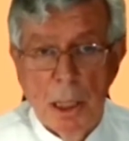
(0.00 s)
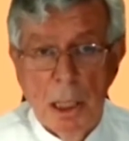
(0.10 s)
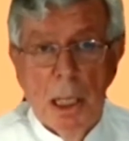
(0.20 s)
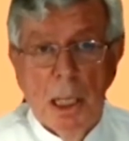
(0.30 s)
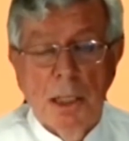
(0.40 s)

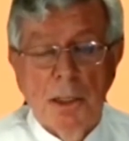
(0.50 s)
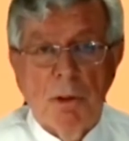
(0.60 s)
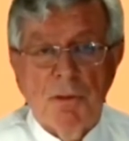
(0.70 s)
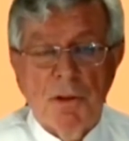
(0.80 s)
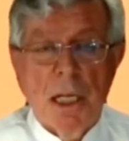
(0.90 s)
So
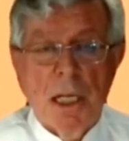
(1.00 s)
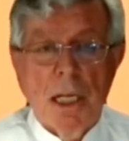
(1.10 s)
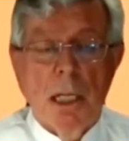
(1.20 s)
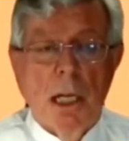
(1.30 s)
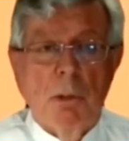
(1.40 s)
we've seen,
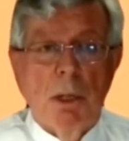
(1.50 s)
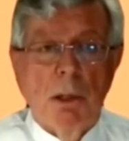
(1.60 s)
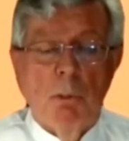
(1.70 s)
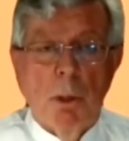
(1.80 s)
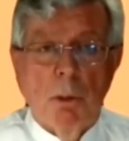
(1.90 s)

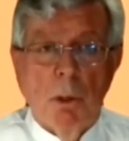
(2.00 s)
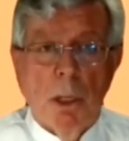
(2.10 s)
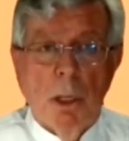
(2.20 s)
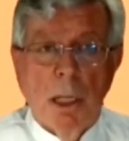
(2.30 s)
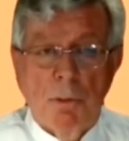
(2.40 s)
we
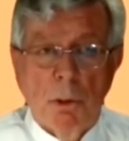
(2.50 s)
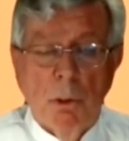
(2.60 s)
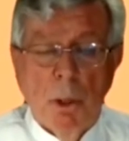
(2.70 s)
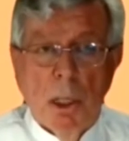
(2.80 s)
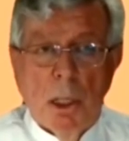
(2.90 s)
have
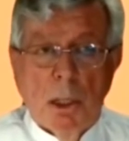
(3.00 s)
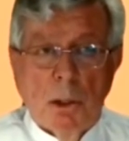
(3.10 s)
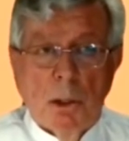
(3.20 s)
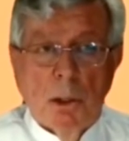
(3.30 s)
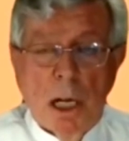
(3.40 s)
to
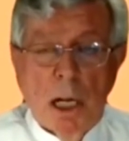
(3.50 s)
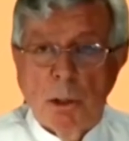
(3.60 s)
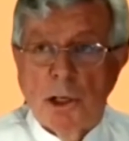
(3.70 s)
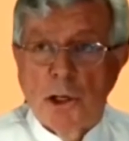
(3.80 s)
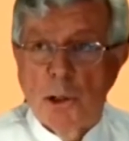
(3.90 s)
try to
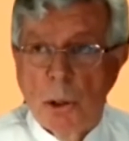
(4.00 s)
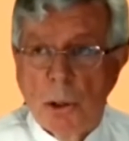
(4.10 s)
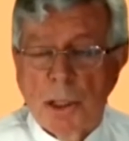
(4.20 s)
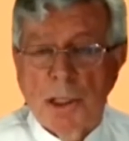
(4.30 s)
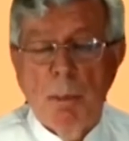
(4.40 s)
ensure
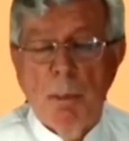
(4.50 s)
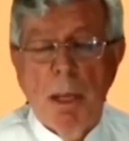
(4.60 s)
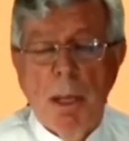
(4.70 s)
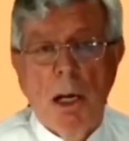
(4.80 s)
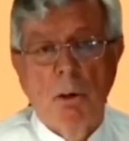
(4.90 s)
that
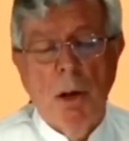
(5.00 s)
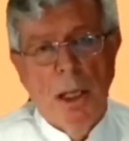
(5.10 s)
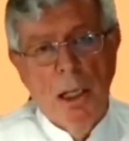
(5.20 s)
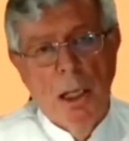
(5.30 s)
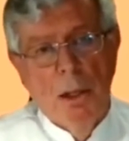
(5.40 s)
somehow or other
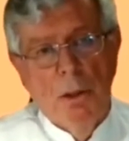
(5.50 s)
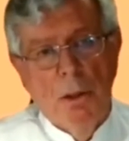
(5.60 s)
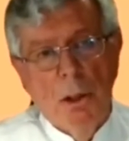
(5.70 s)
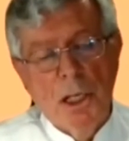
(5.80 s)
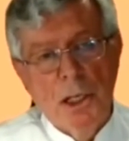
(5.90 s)

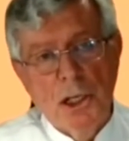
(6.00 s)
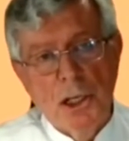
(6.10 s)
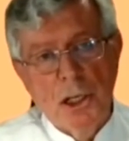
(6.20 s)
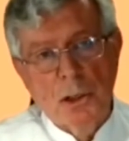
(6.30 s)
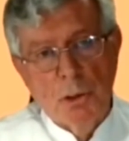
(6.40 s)
those
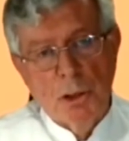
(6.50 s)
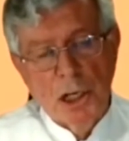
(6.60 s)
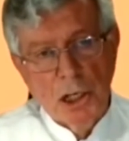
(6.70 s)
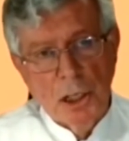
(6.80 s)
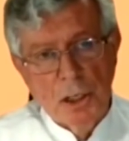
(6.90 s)
indigenous
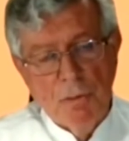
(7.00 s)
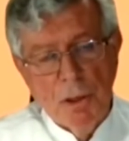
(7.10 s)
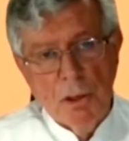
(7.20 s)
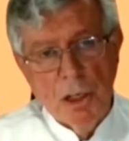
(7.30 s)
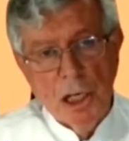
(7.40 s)
traditions of
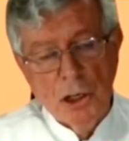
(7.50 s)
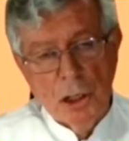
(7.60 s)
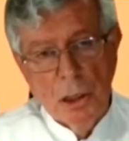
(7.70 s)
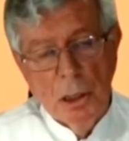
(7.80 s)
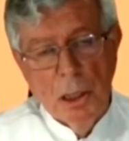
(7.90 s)

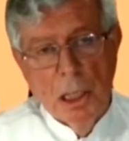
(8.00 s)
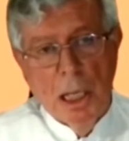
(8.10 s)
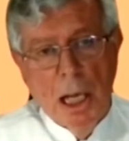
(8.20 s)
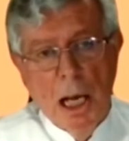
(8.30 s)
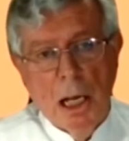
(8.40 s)
Indonesia
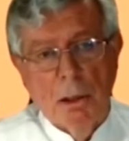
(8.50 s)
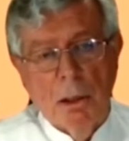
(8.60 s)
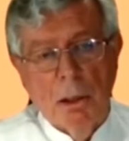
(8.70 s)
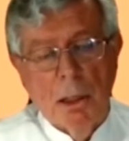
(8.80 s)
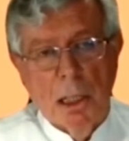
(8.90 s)
are
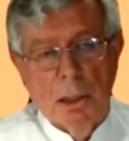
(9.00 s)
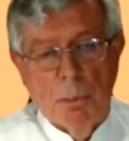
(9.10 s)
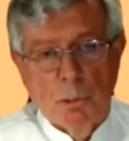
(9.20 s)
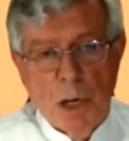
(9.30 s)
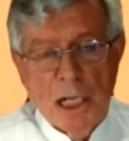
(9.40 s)

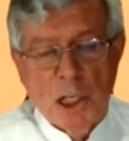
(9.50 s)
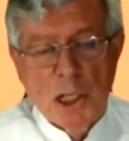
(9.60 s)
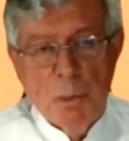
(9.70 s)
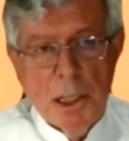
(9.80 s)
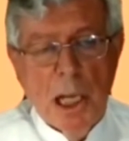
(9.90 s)

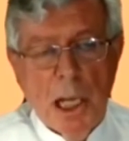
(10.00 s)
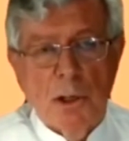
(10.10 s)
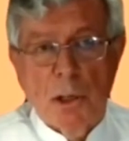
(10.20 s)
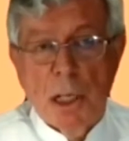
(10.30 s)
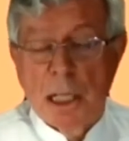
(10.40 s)
transmitted and
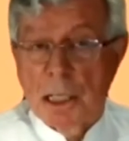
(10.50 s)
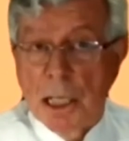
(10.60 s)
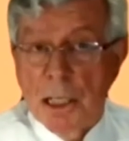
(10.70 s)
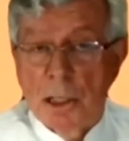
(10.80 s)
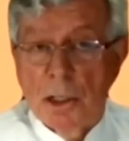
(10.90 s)

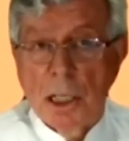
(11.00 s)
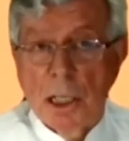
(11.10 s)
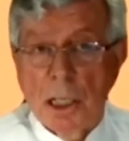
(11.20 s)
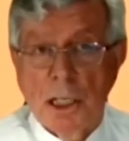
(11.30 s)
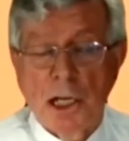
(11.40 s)
translated into the
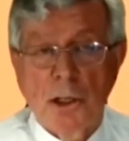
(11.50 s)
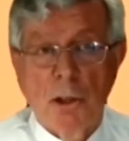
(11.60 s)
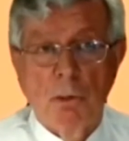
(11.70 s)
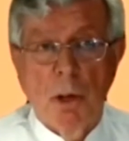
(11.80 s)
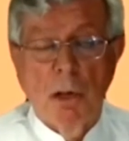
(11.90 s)
international
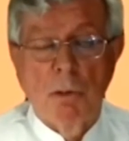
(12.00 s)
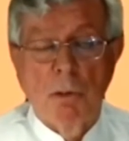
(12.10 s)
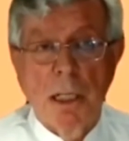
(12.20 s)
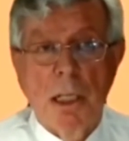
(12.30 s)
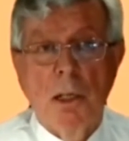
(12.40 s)

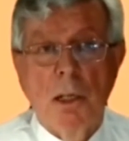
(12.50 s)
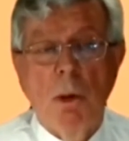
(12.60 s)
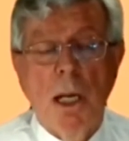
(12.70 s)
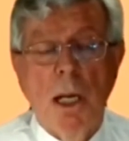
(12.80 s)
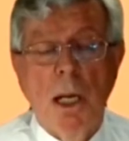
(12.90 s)
arena in a
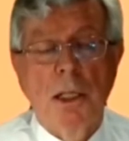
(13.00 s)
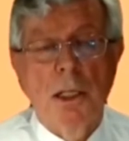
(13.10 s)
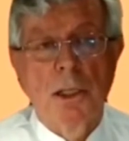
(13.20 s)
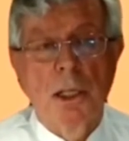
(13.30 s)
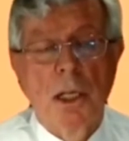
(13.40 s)
way that is